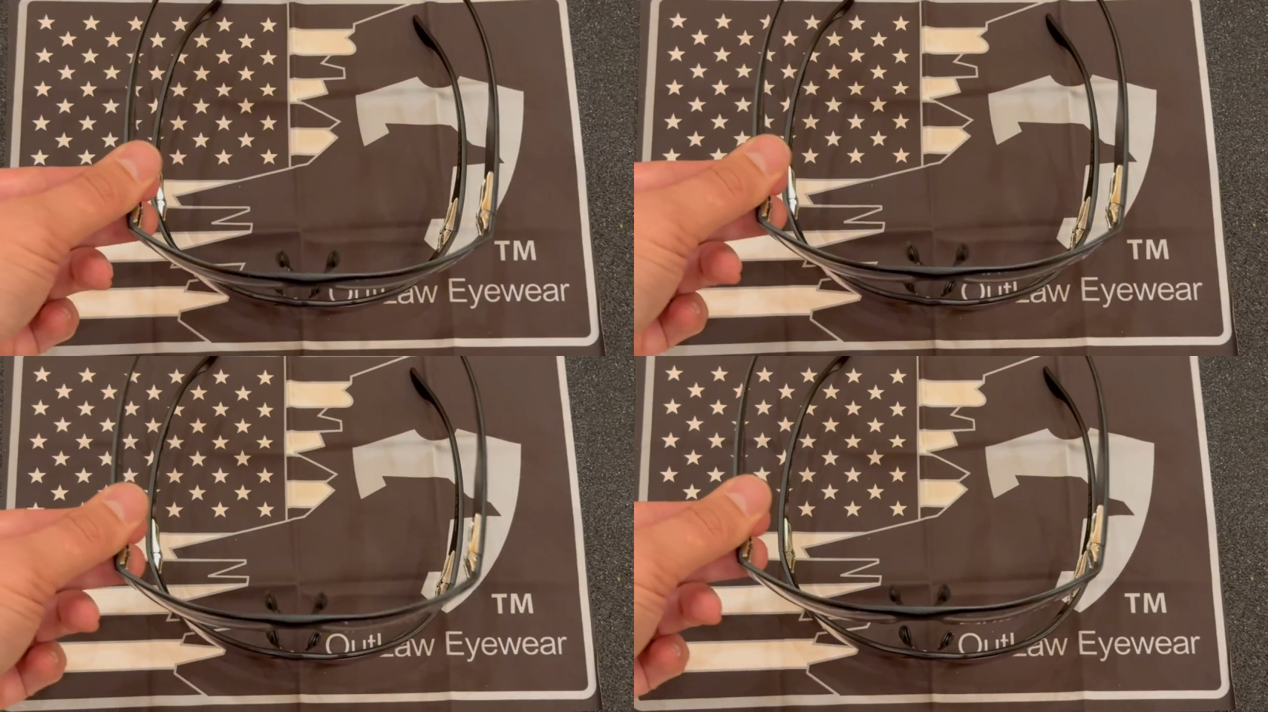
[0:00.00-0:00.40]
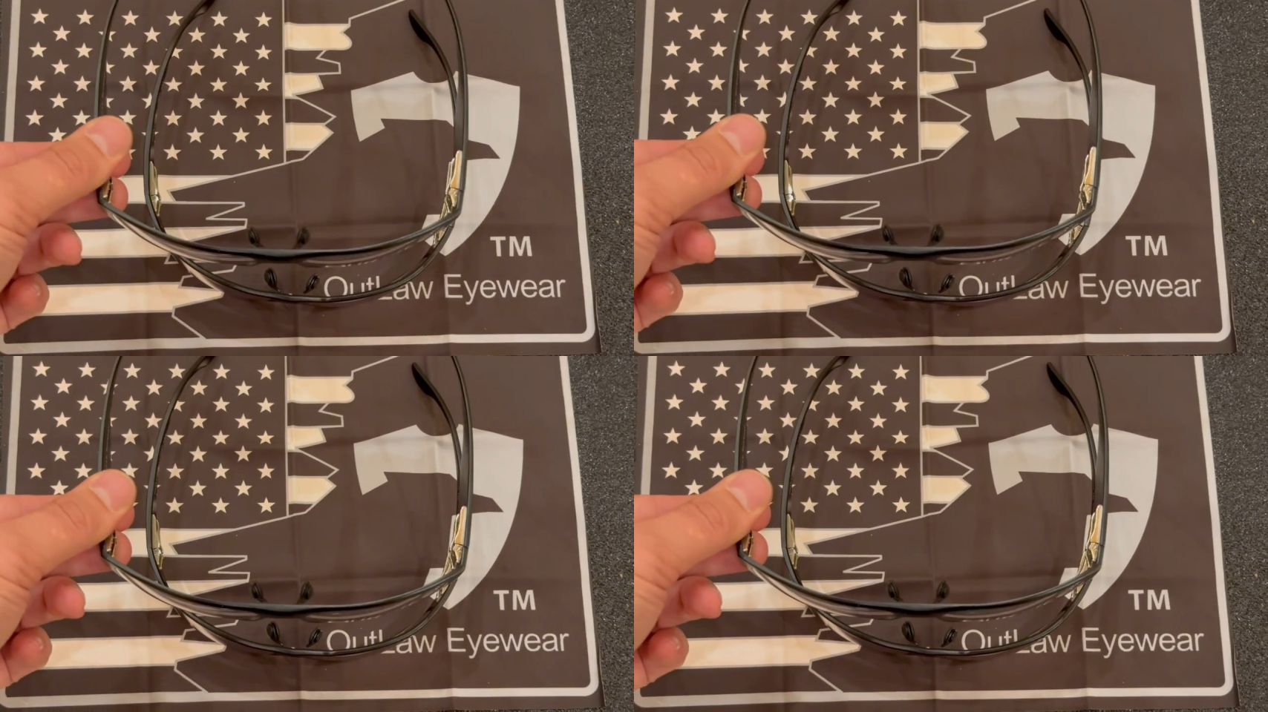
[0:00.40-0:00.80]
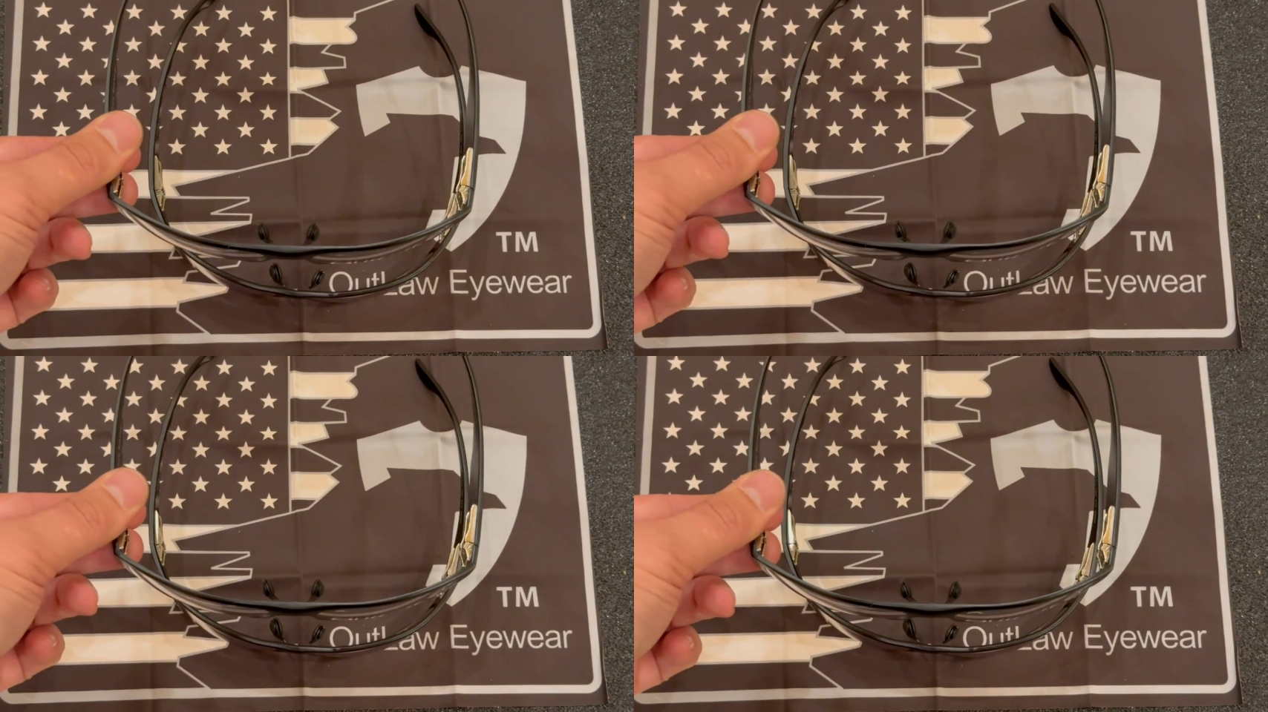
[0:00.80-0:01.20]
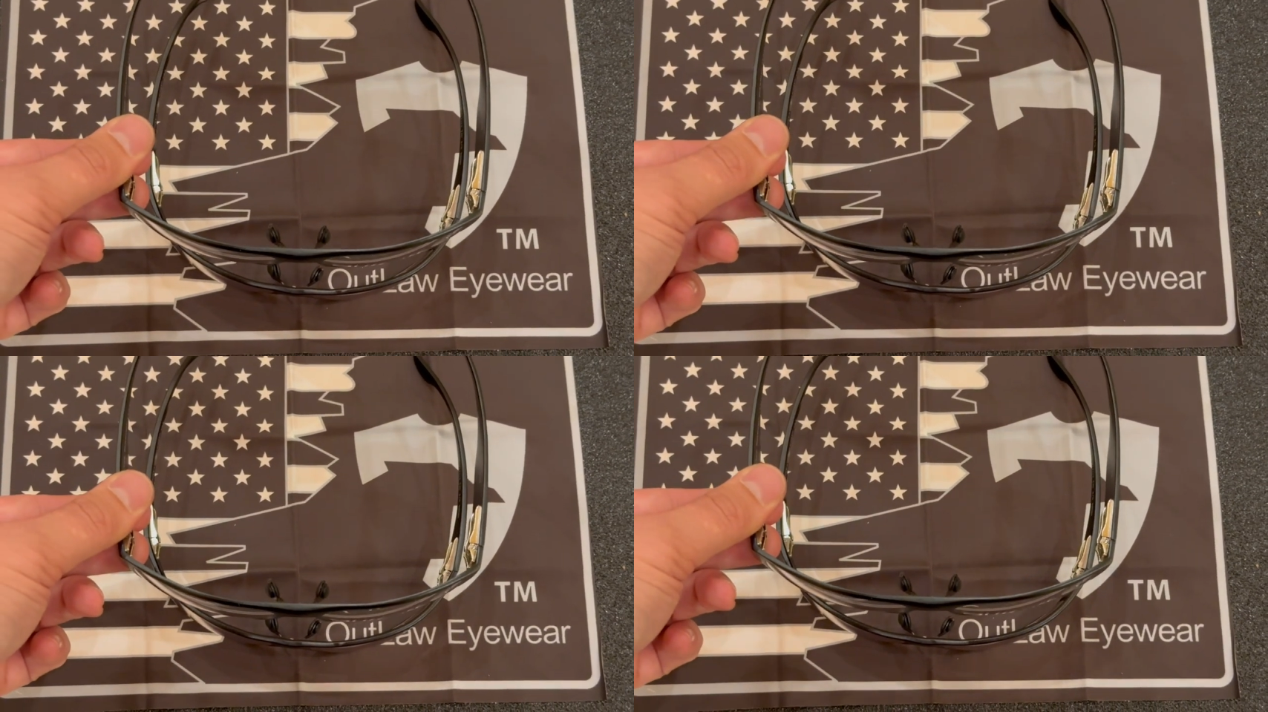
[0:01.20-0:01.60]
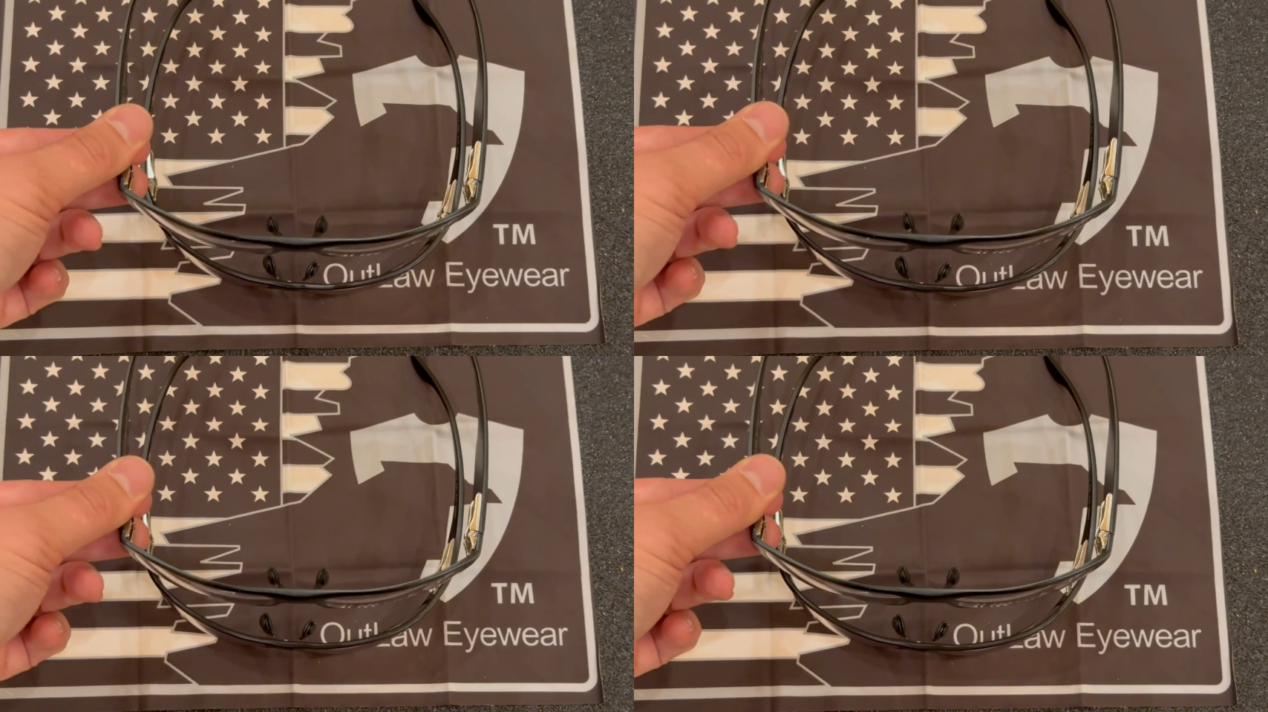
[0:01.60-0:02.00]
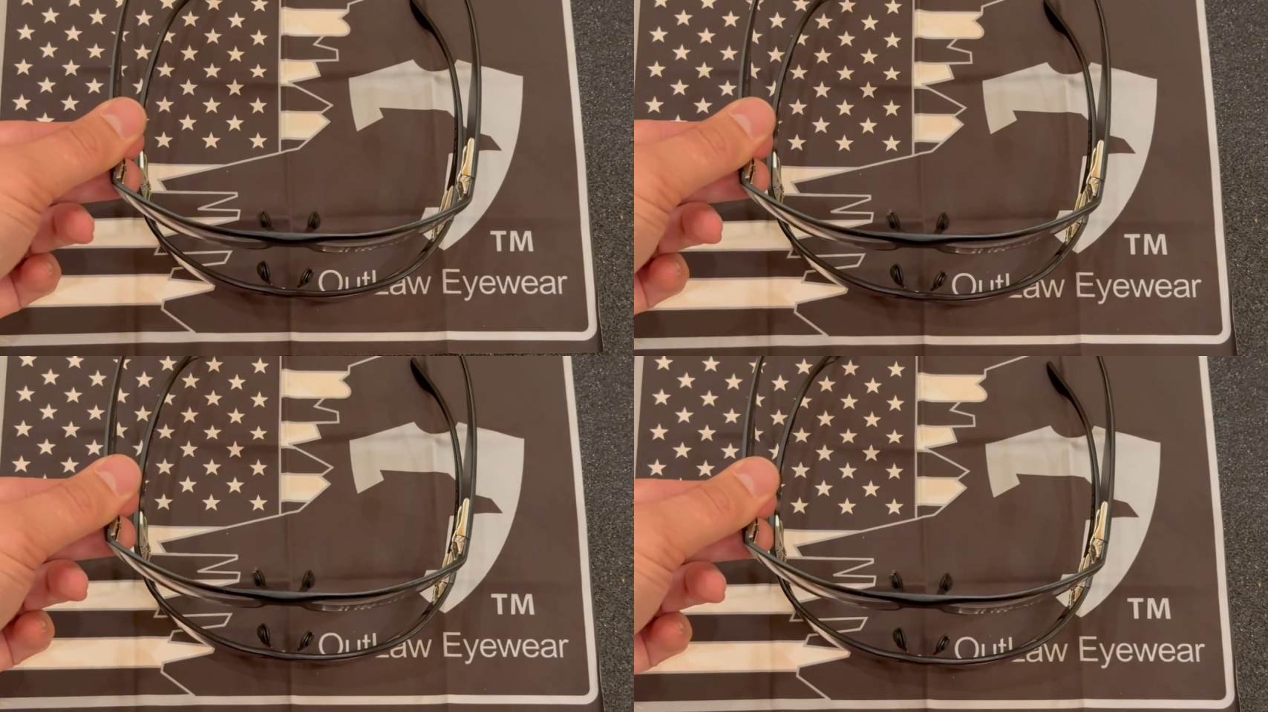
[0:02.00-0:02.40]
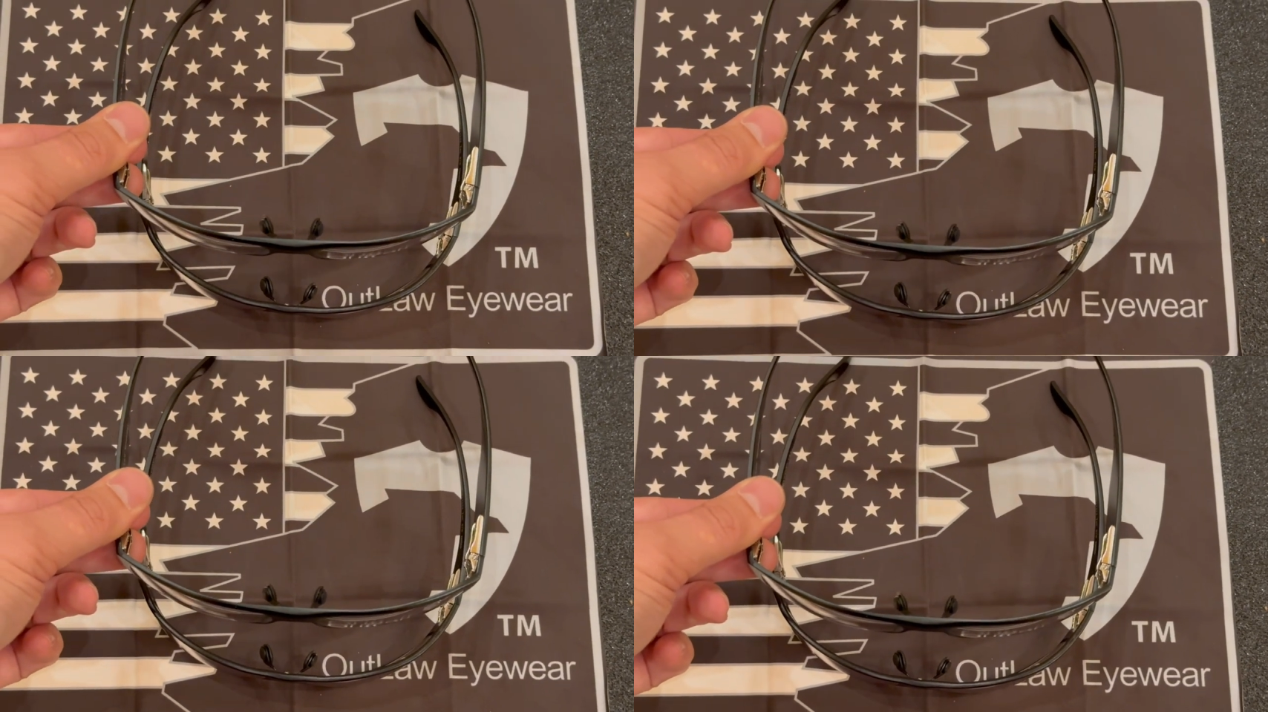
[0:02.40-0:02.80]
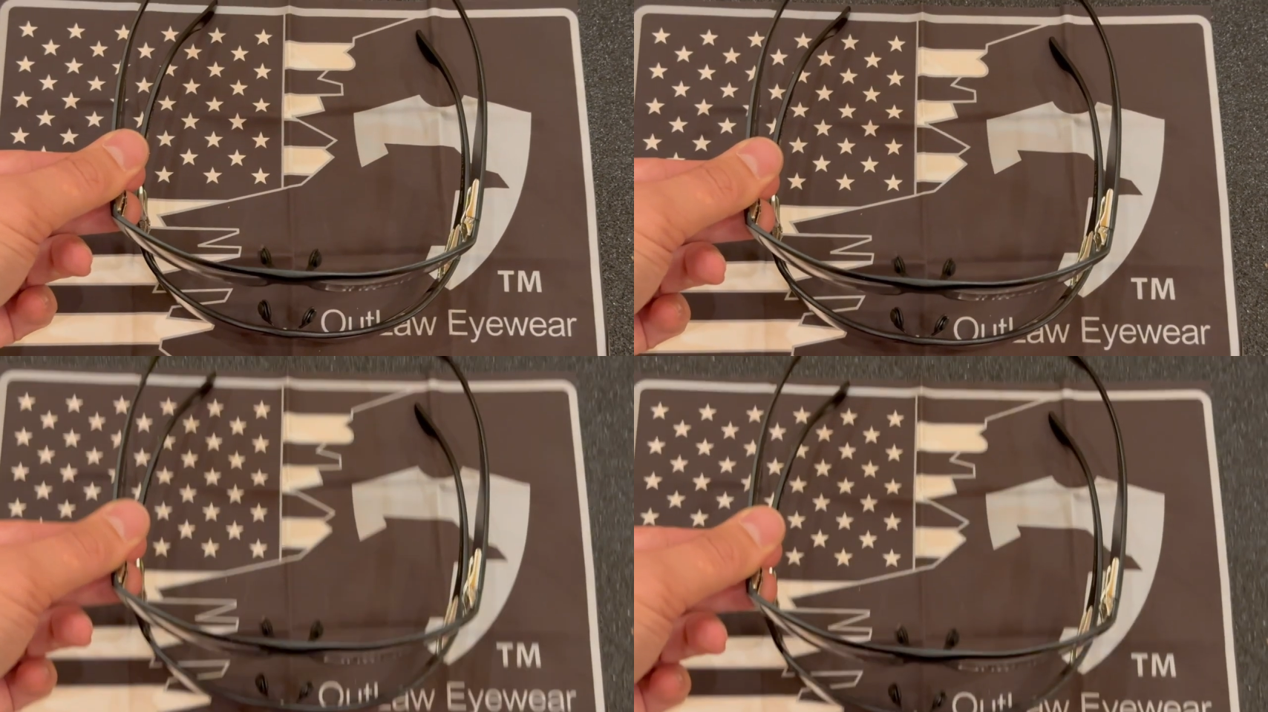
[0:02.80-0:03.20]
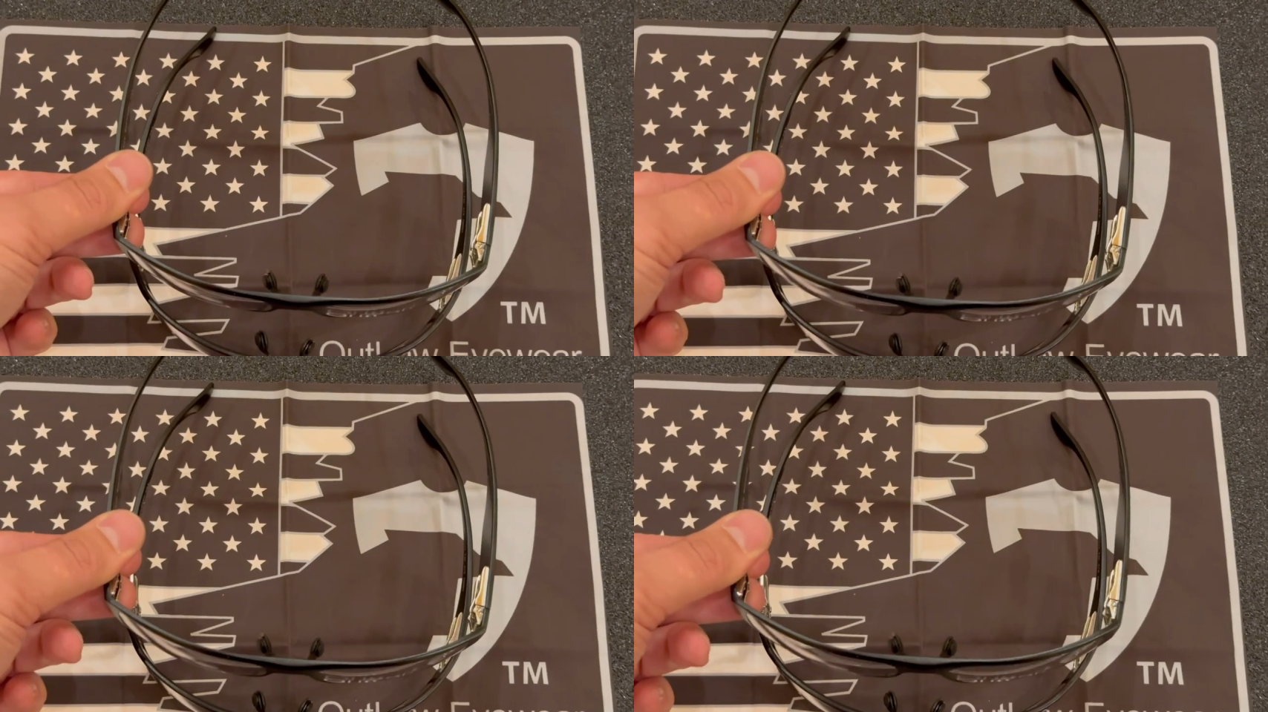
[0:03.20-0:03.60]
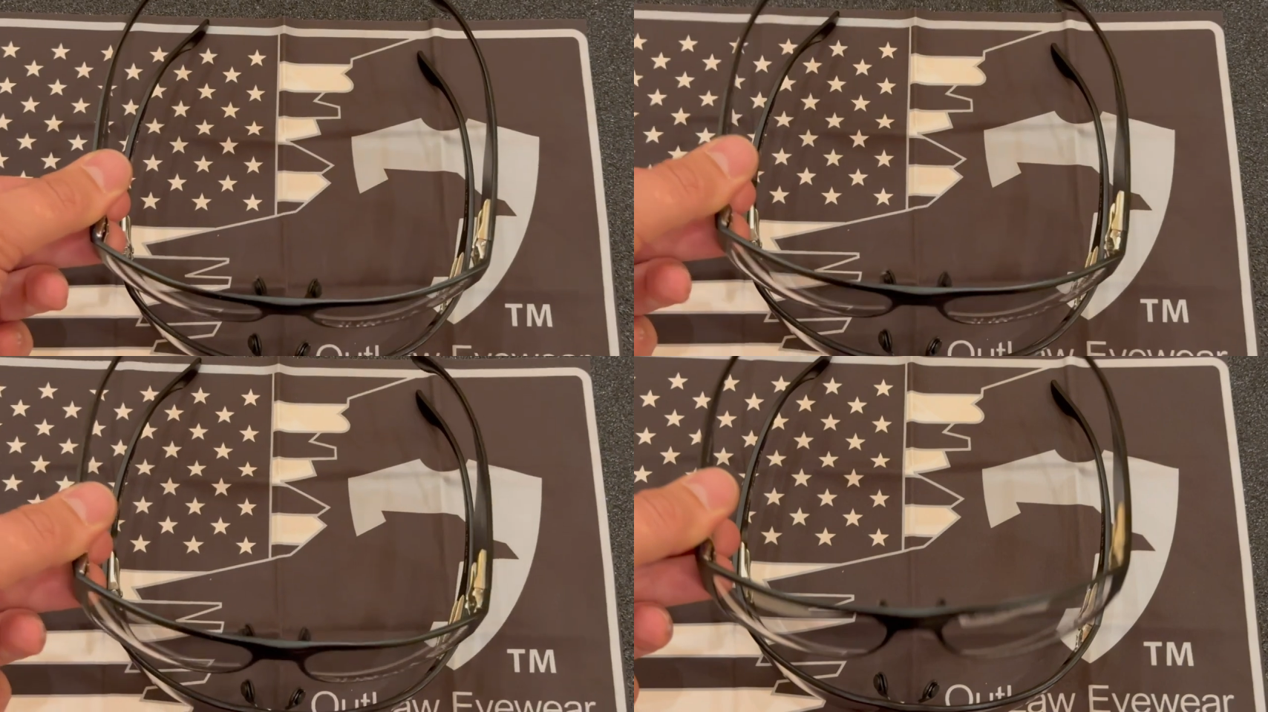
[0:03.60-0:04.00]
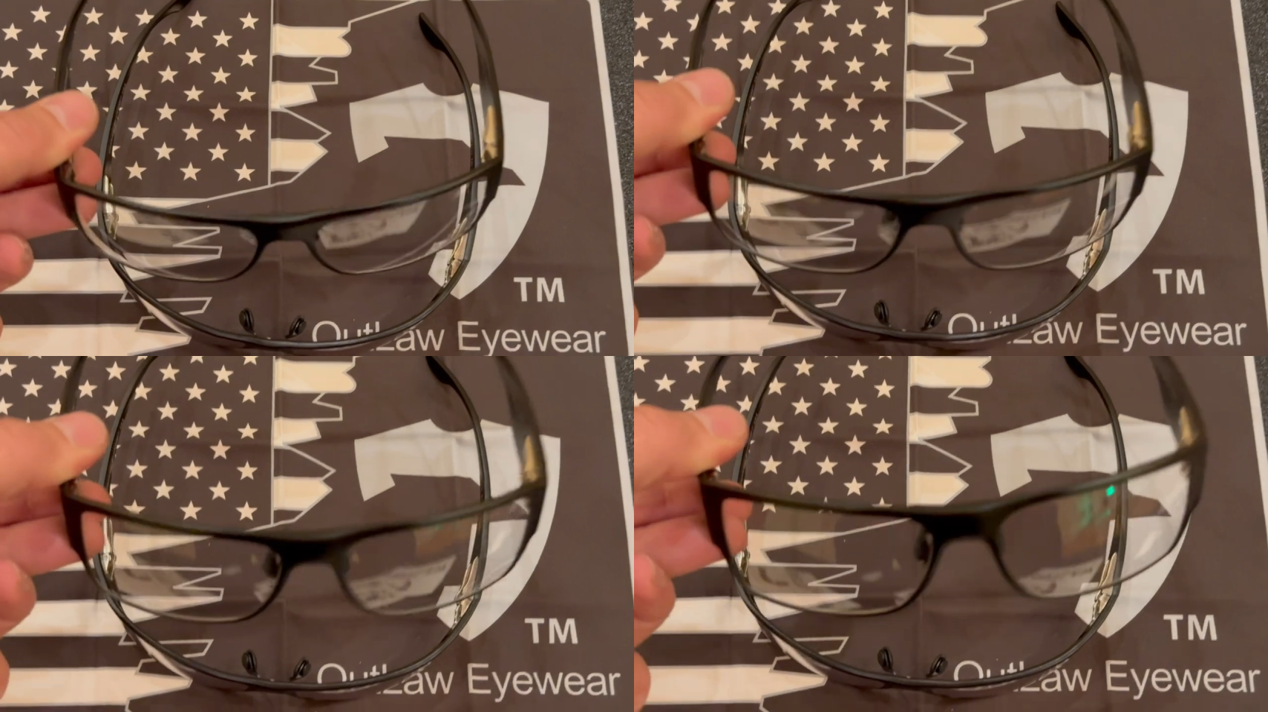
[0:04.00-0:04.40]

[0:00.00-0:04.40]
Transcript: Nobody's mouth can be seen.